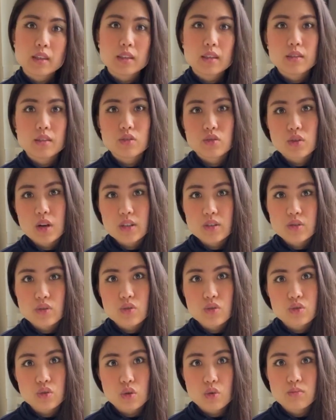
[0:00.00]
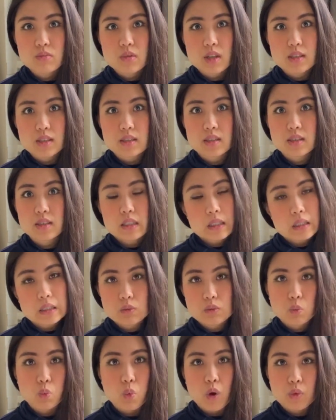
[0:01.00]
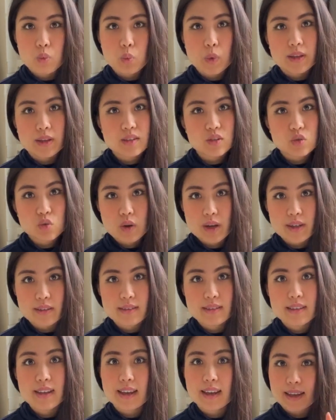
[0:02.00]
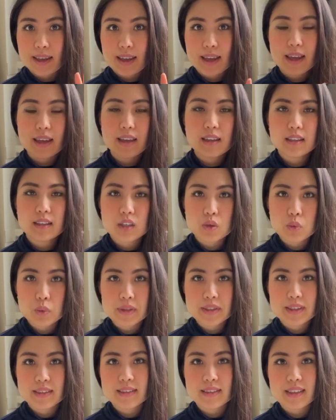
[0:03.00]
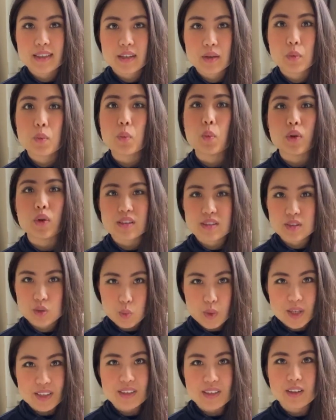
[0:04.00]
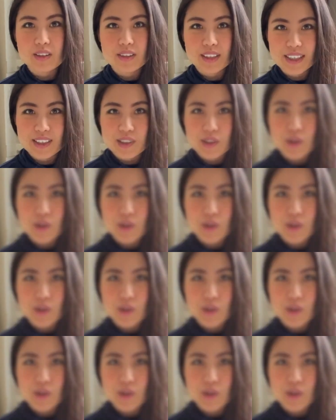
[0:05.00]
Try to use omdat 1 week straight and you will see what's the result later